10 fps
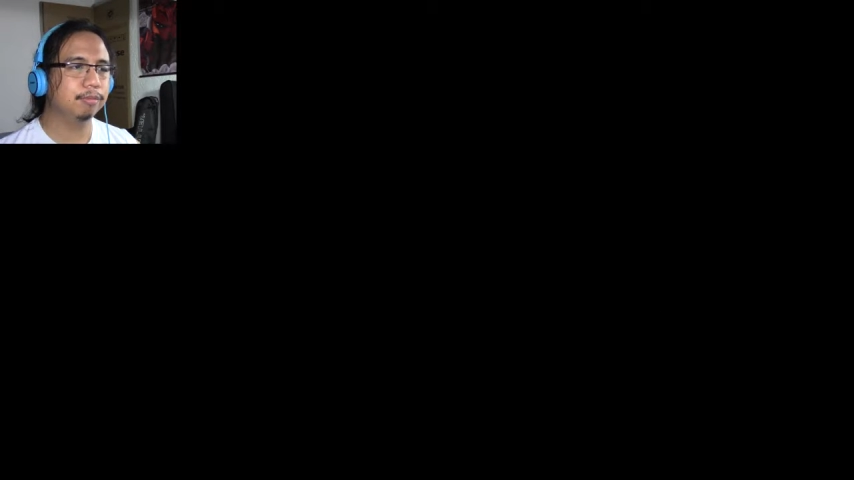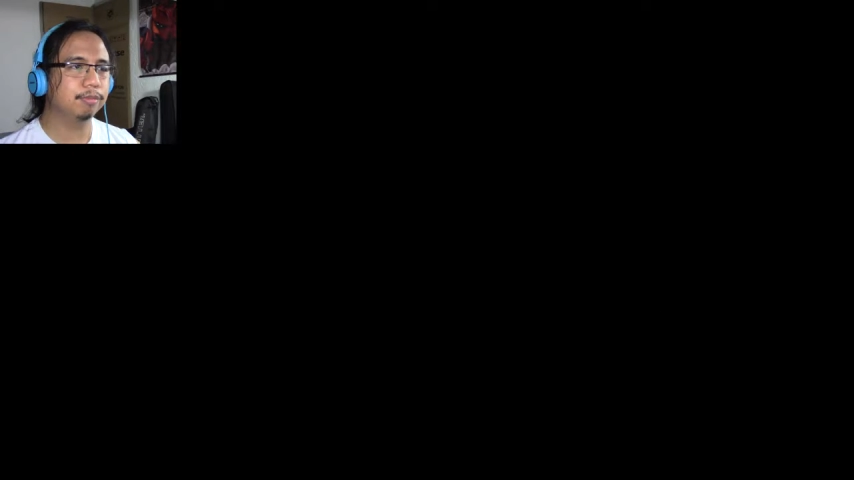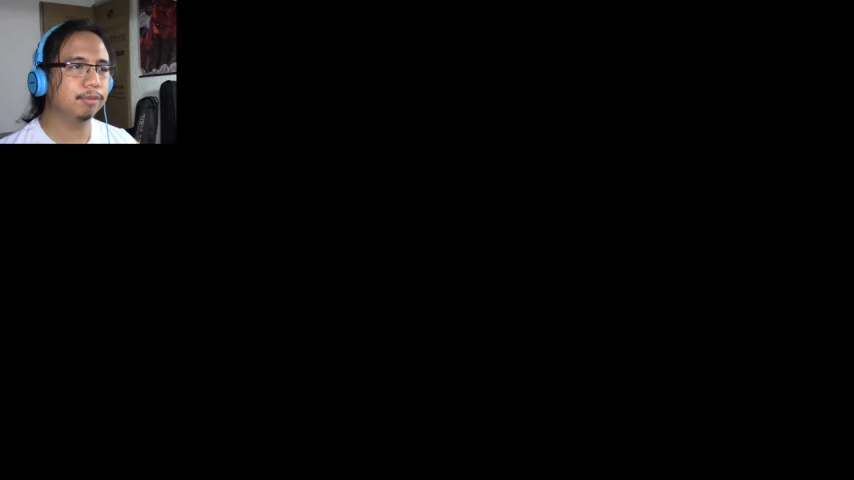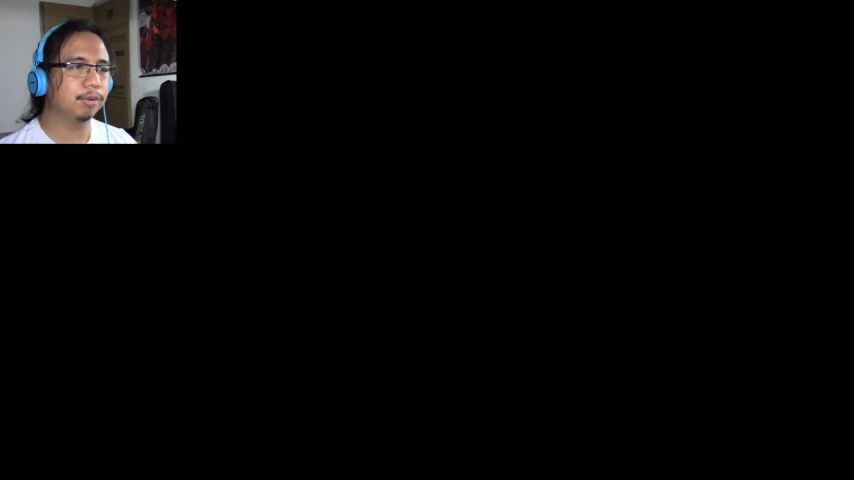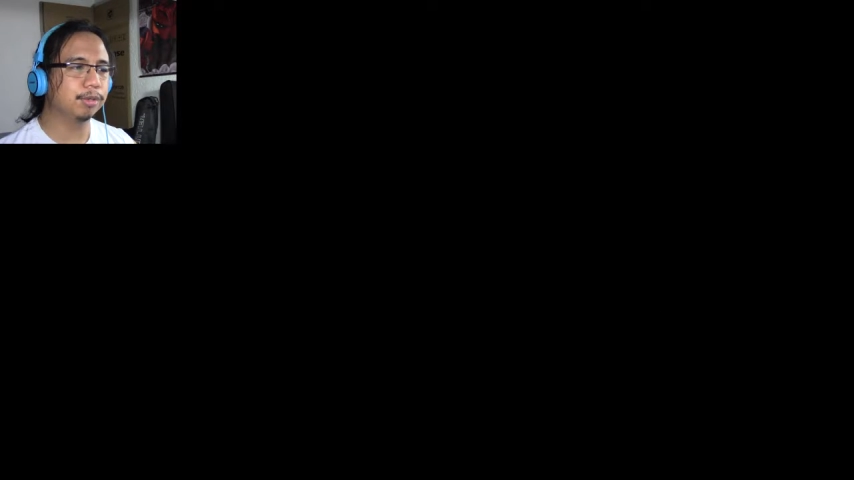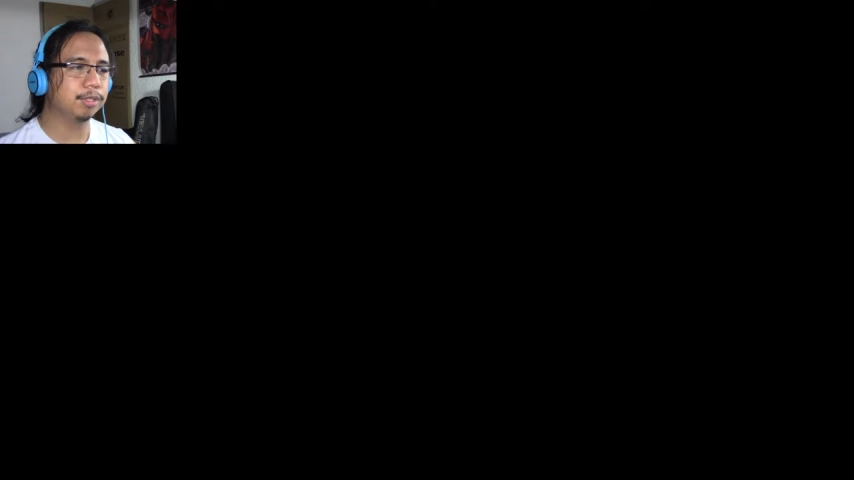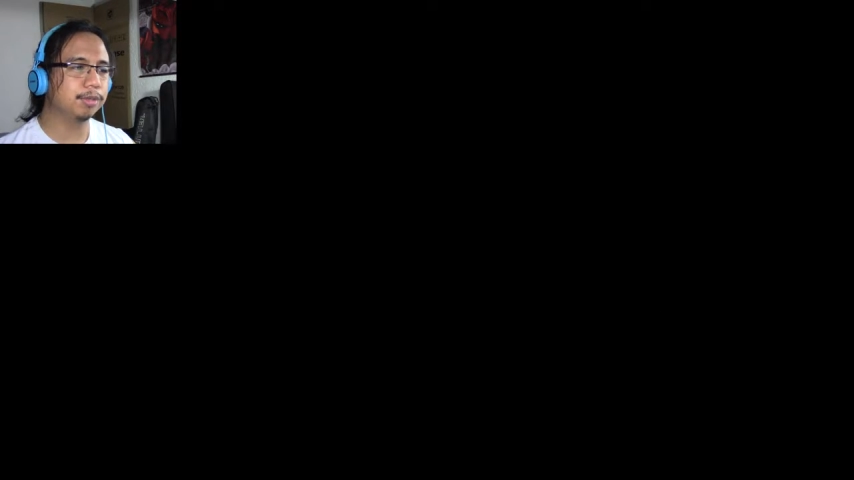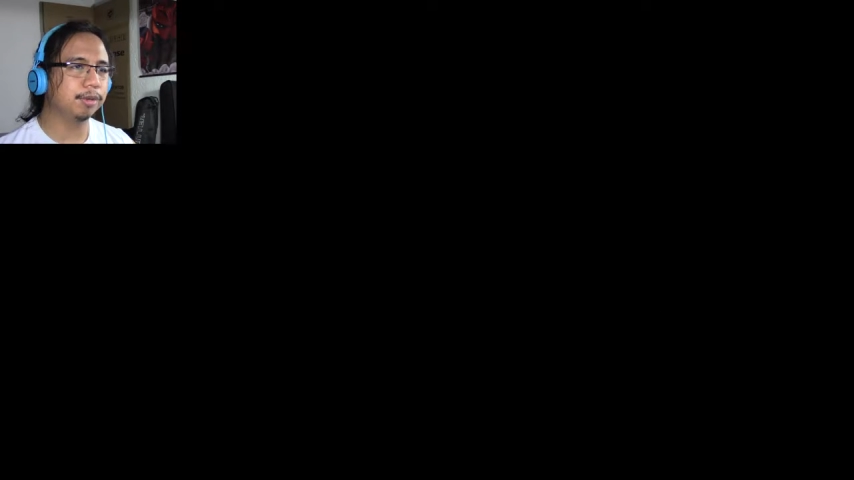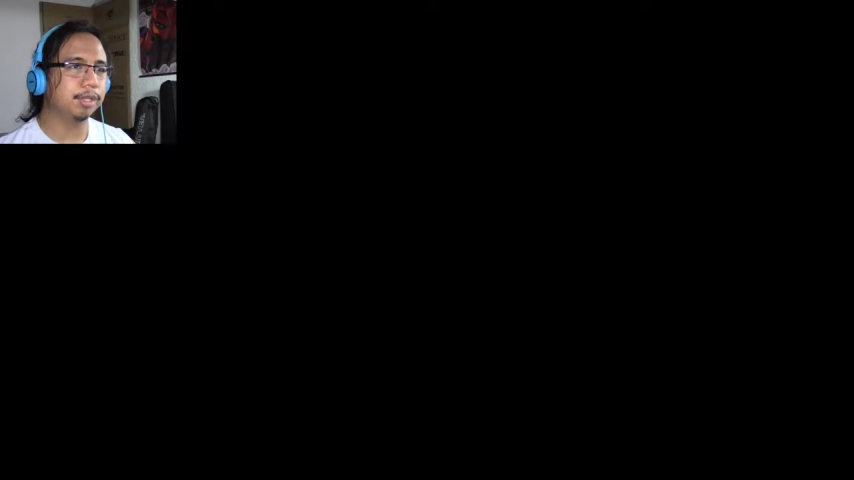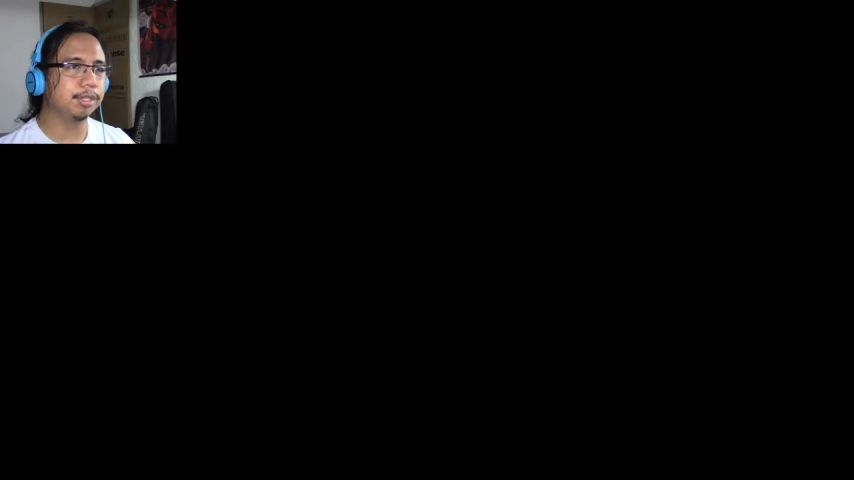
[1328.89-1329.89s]
forest
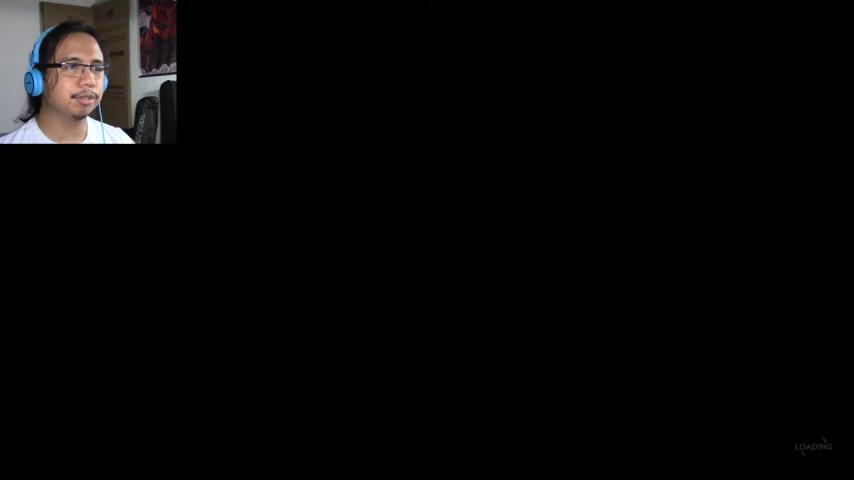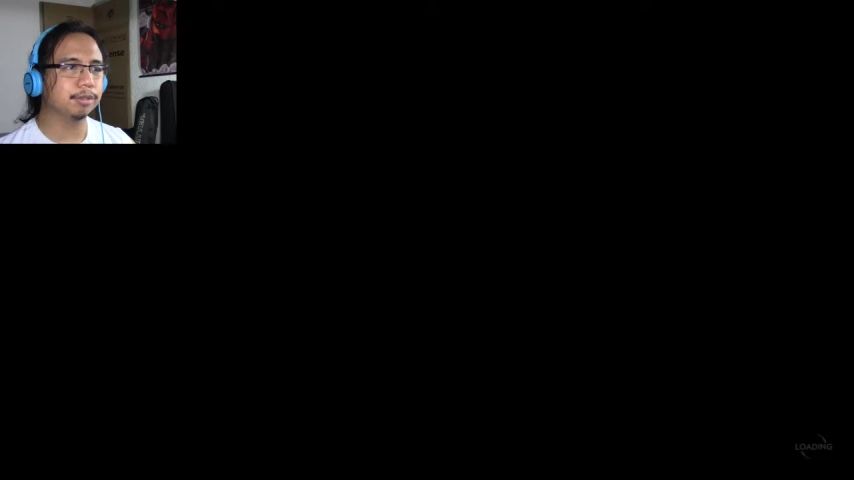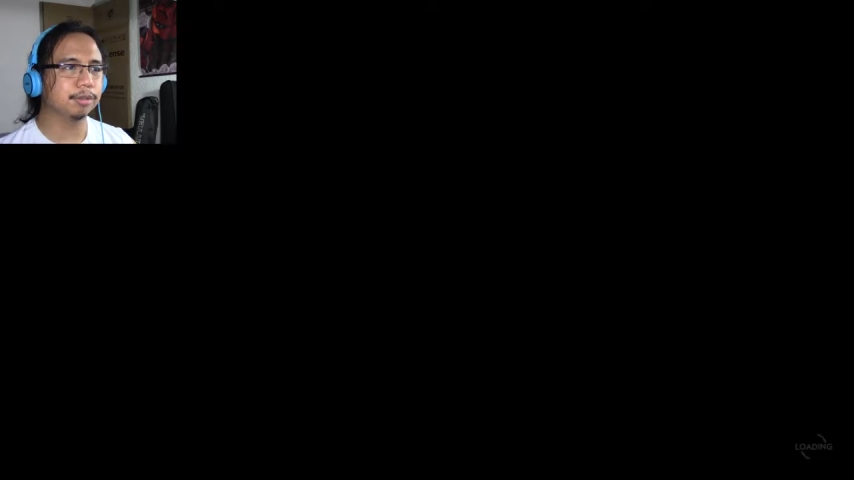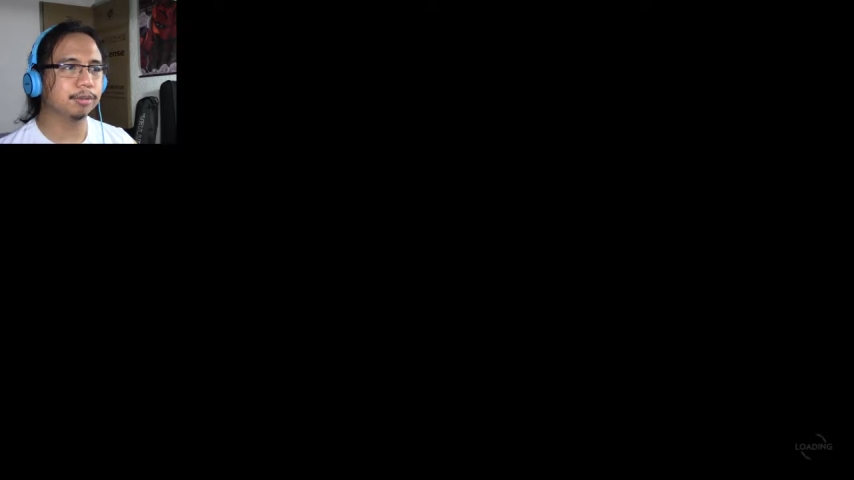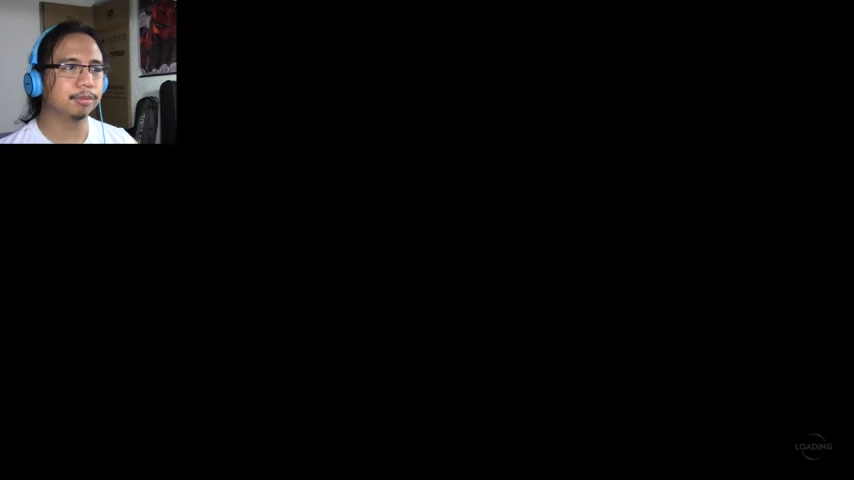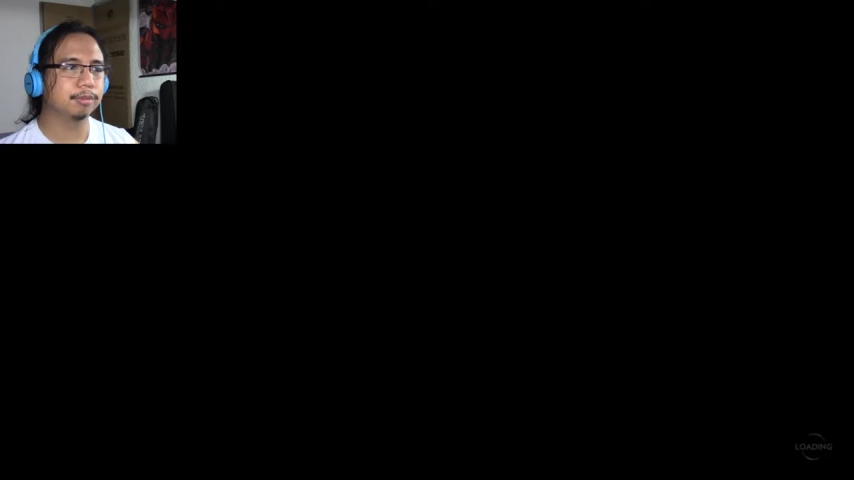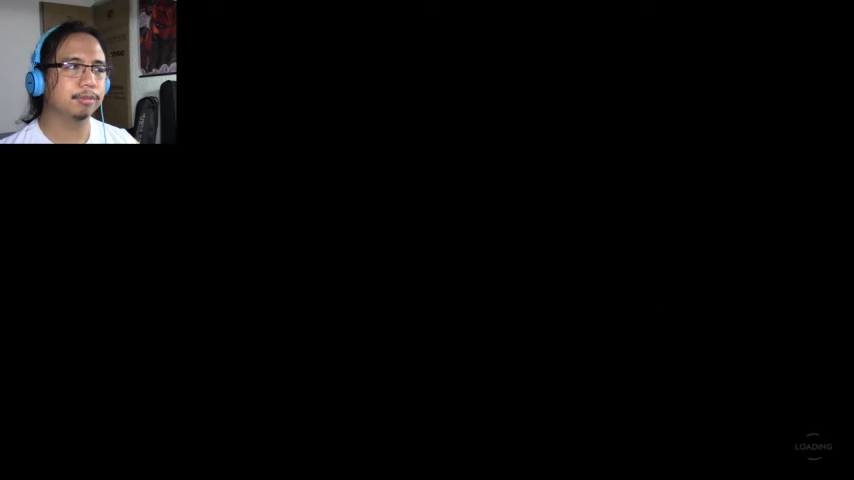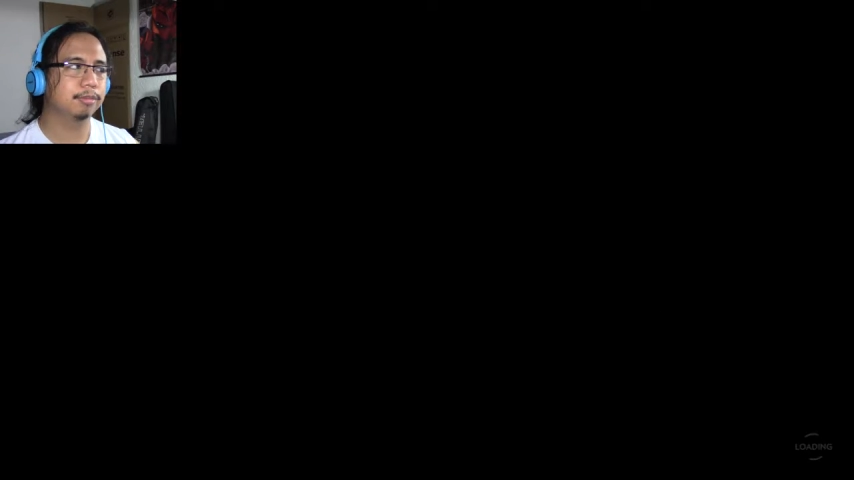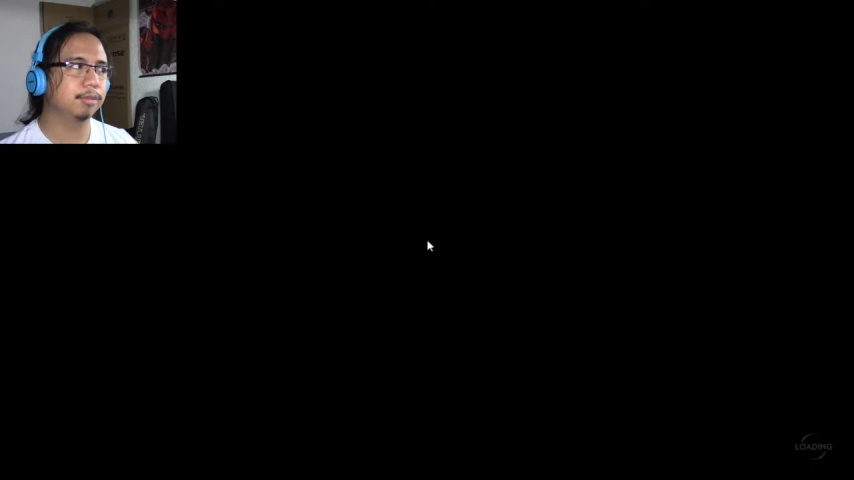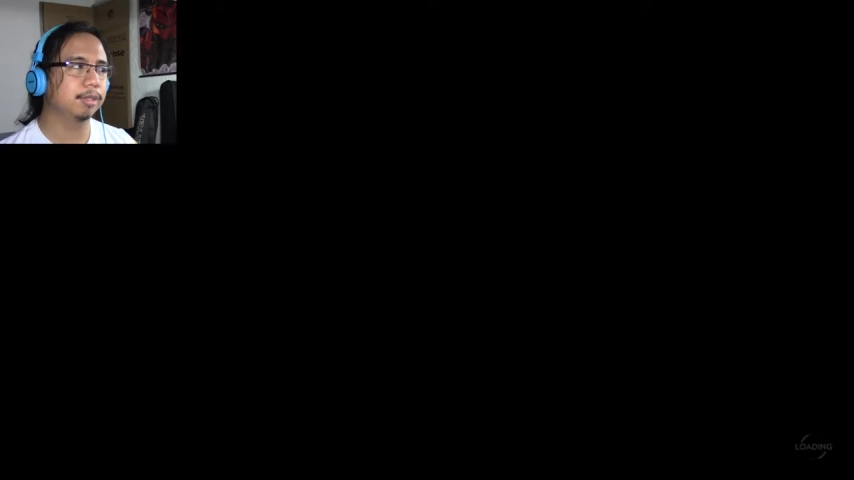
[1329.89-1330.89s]
ranger
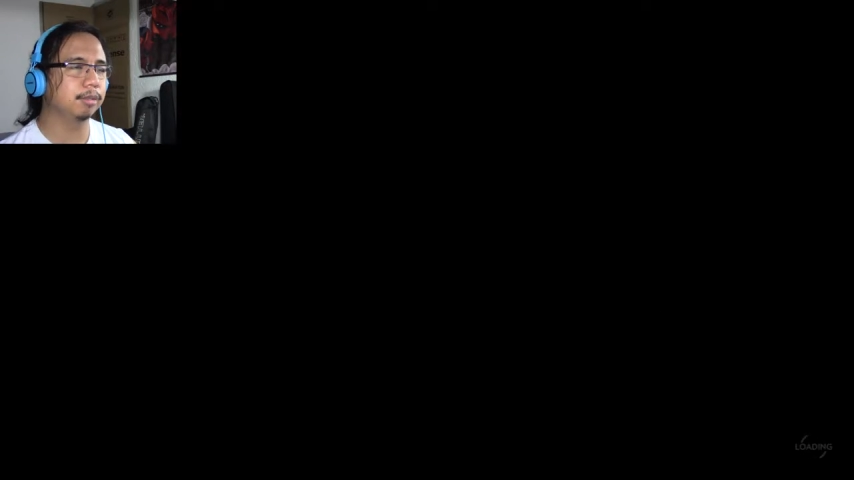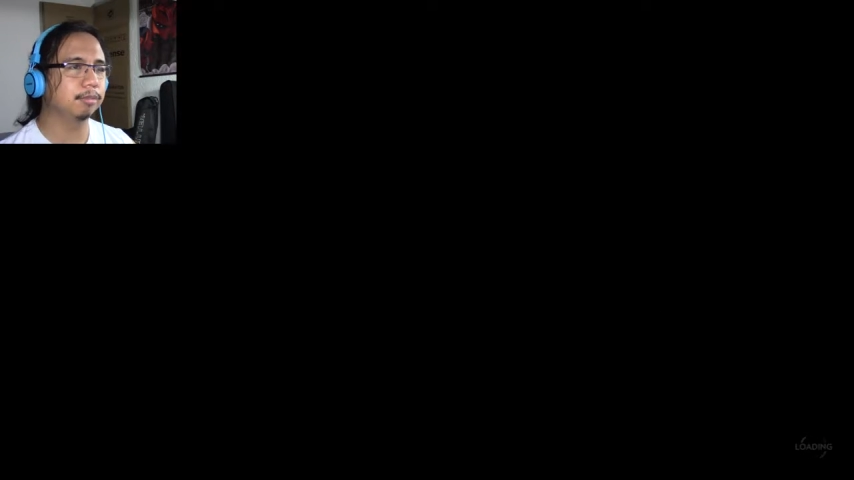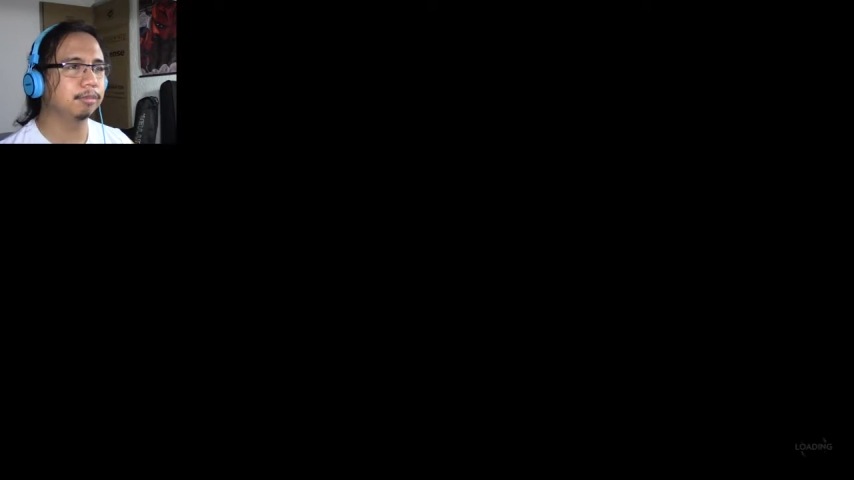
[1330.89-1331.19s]
thing.